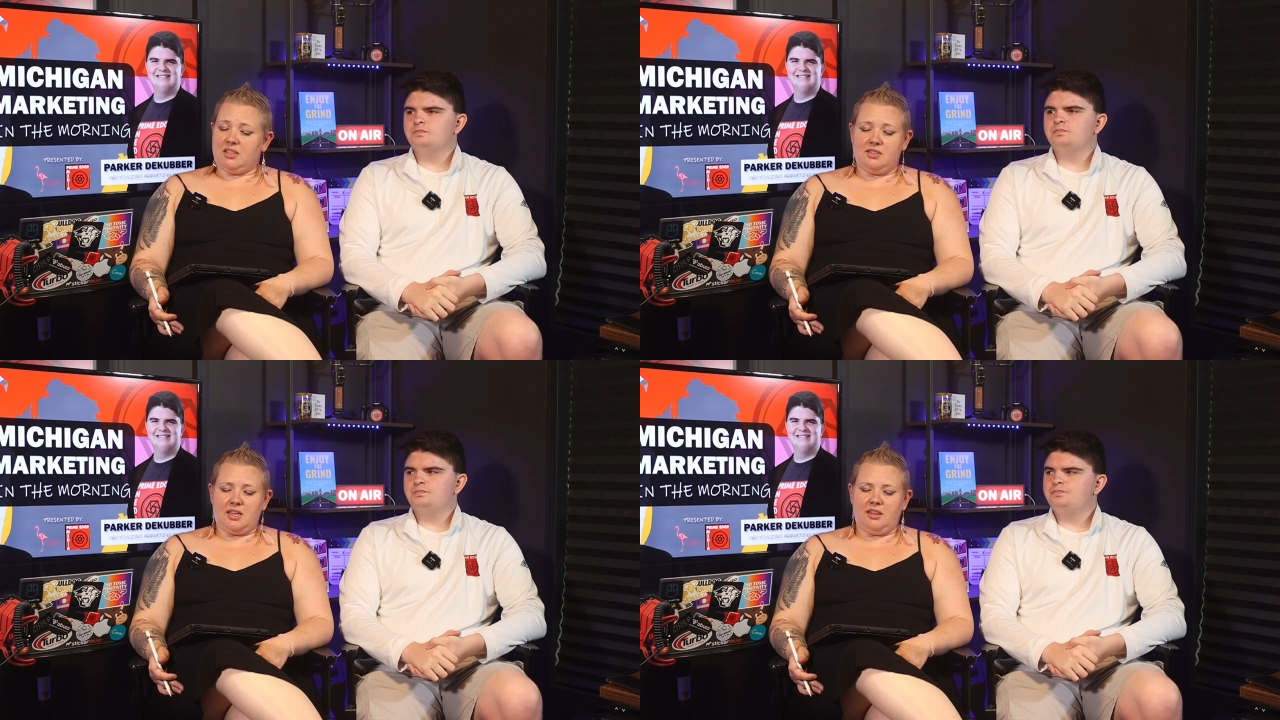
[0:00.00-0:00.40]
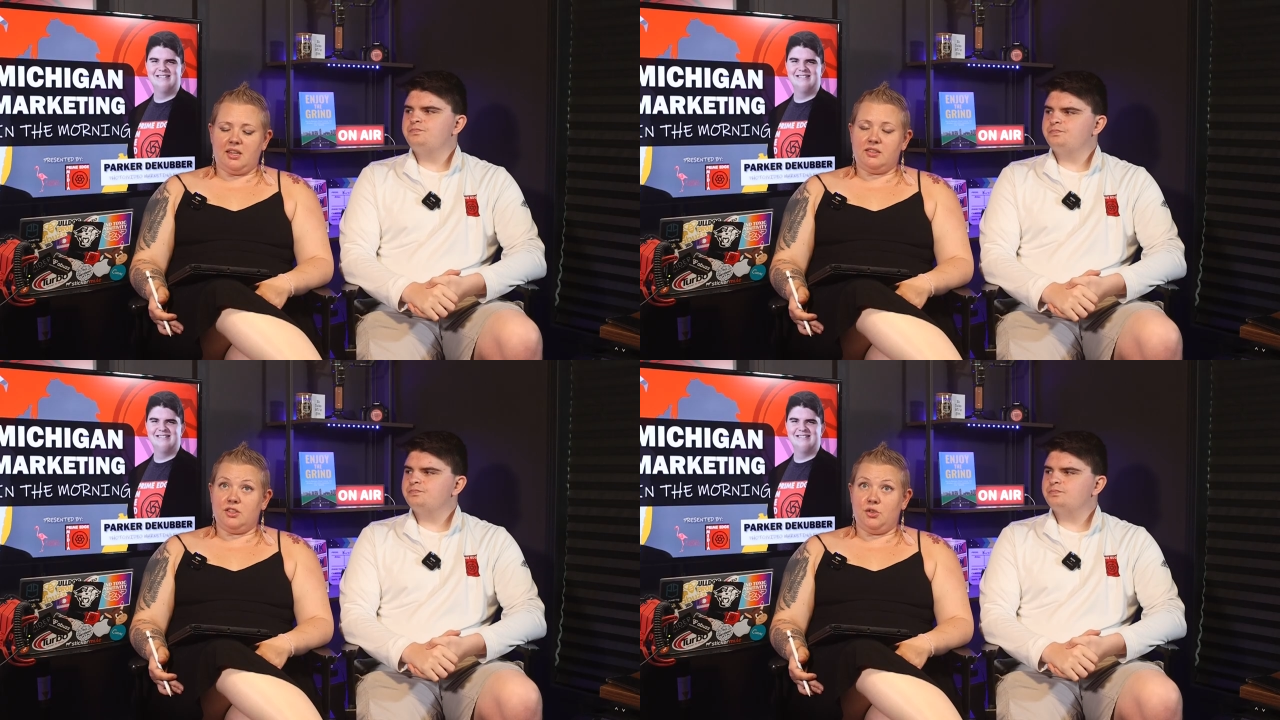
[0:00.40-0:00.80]
Speaker 1: That's and
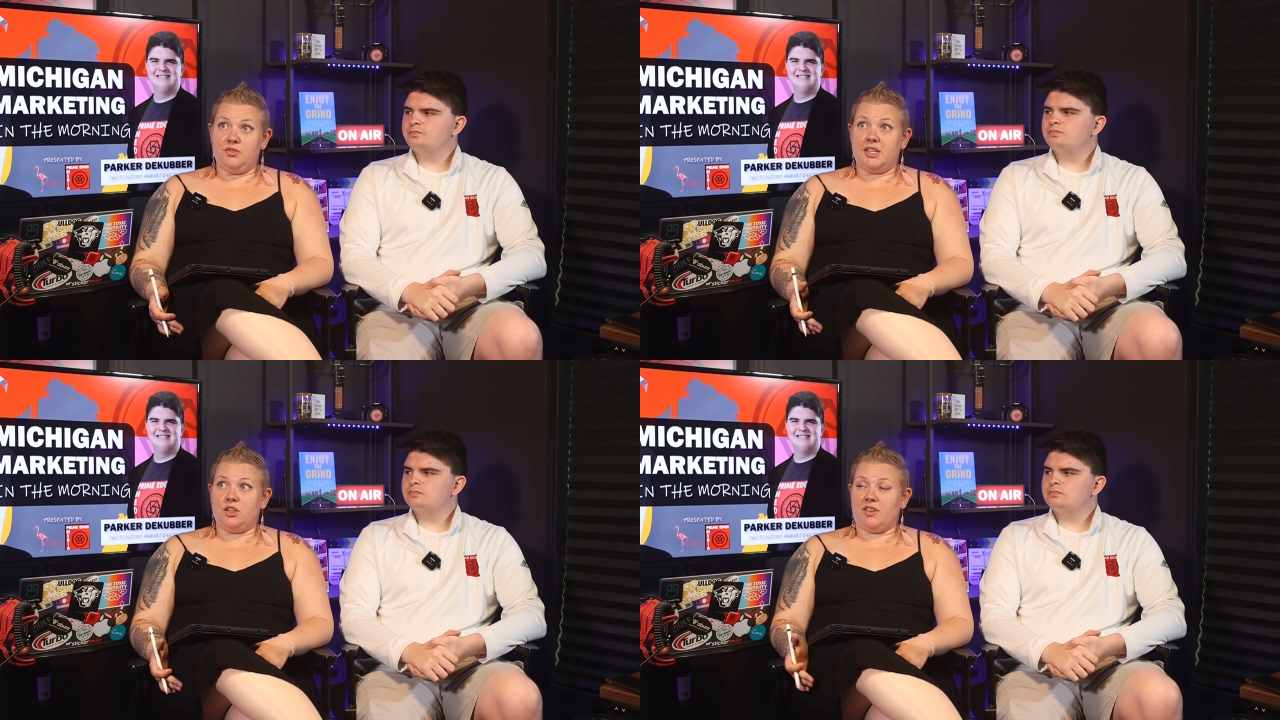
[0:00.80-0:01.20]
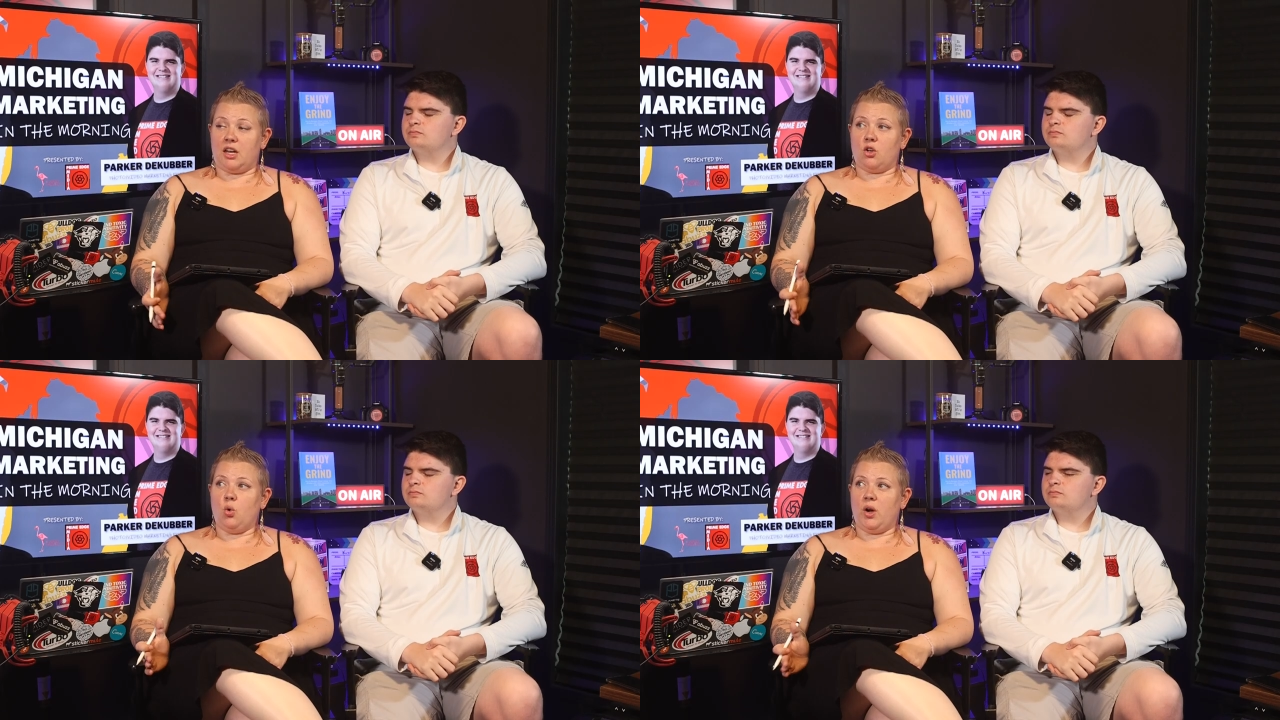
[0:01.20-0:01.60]
that's you said you've had a,
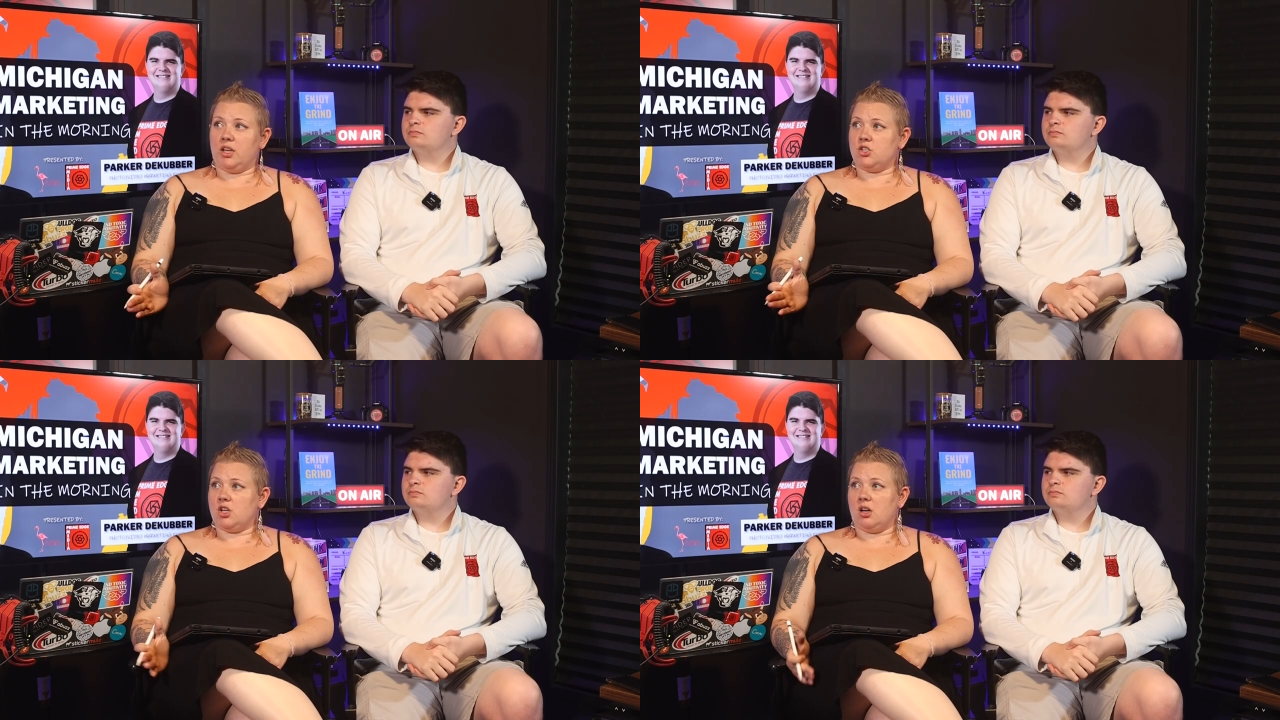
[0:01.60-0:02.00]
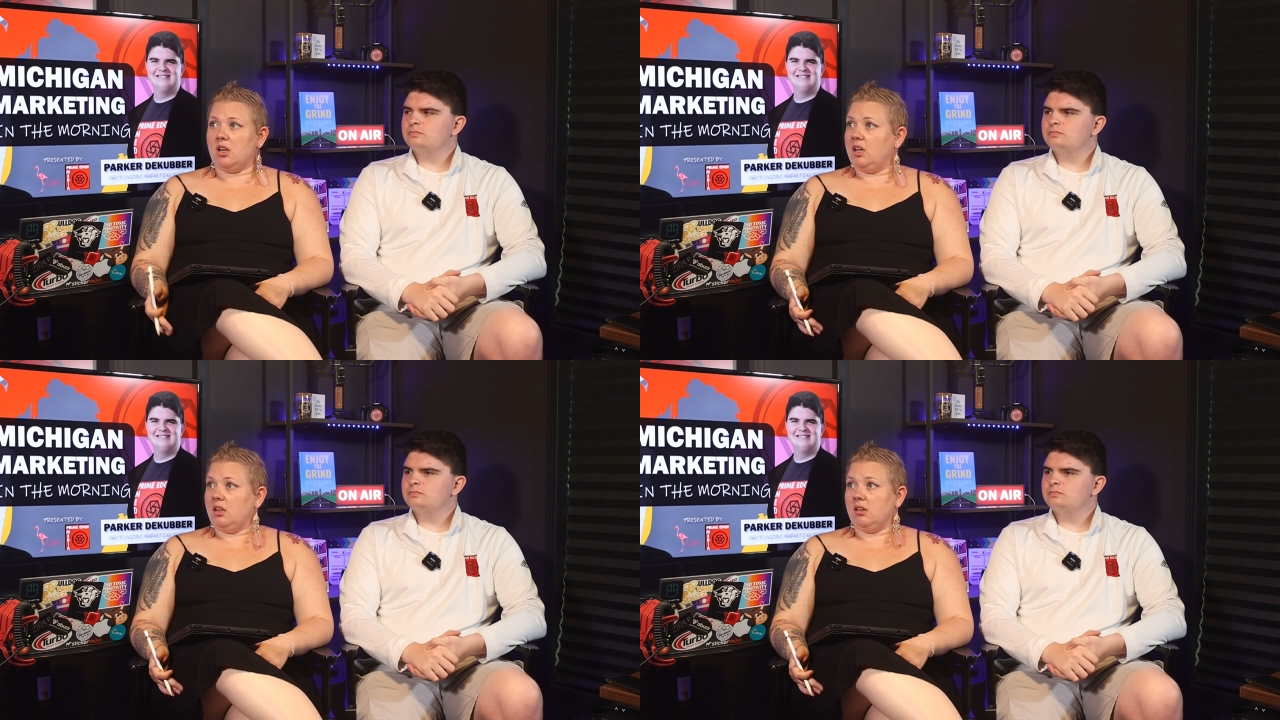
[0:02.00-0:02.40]
quite a turn
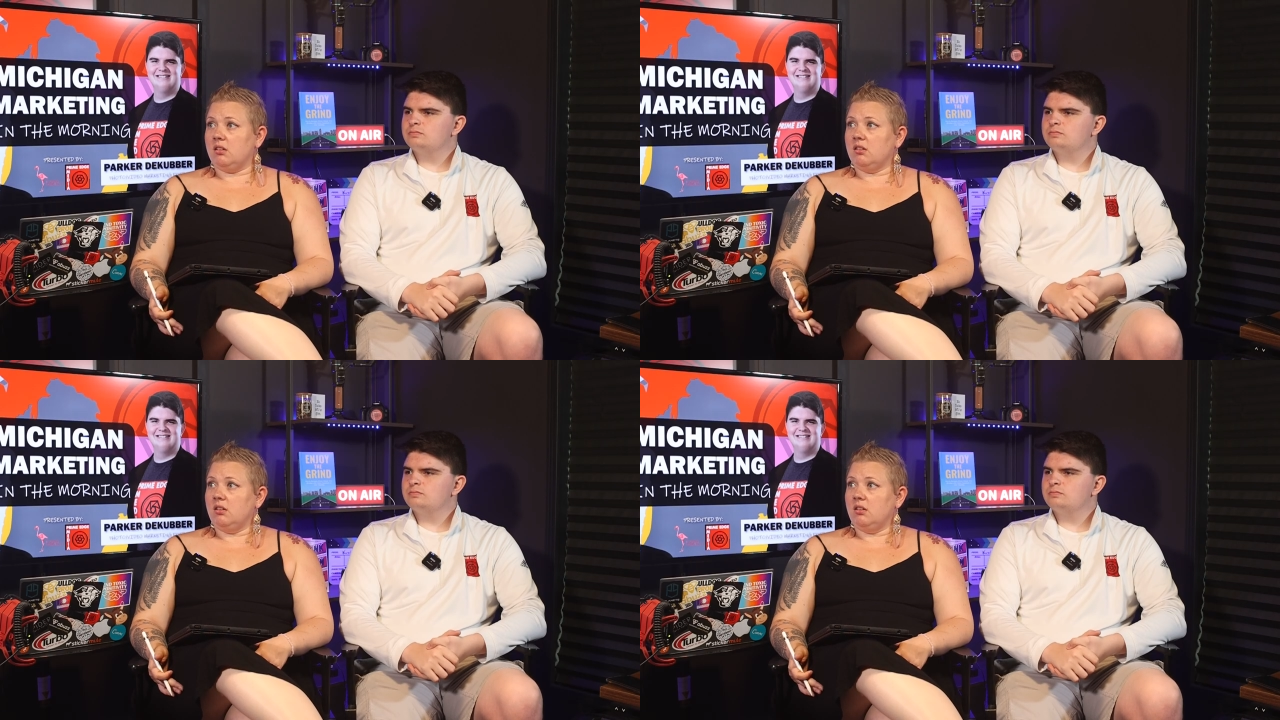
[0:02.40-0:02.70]
in